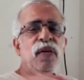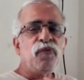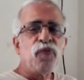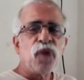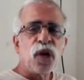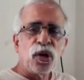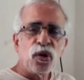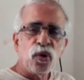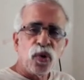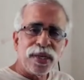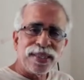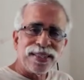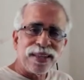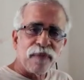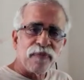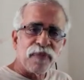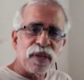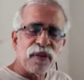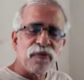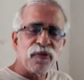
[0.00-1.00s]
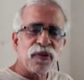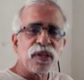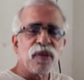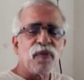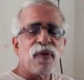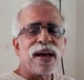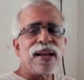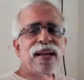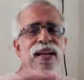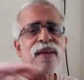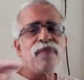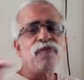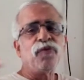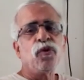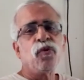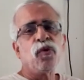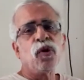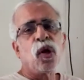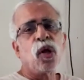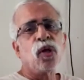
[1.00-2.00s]
If you are doing something for the
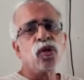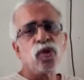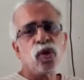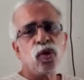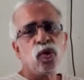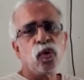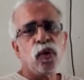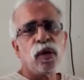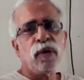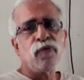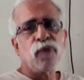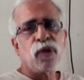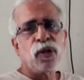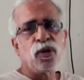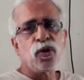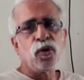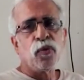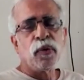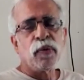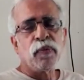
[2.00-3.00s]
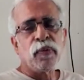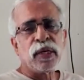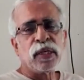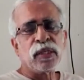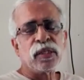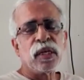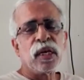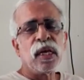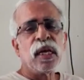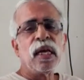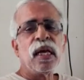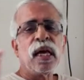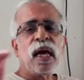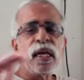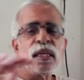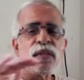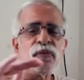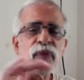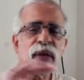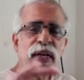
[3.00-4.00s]
wildlife, you will also do it for the human beings.
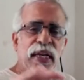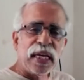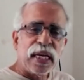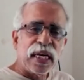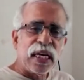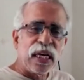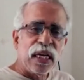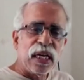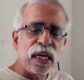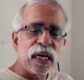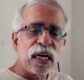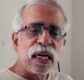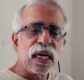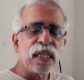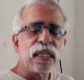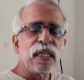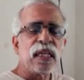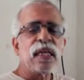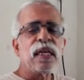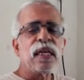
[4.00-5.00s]
And it's very clear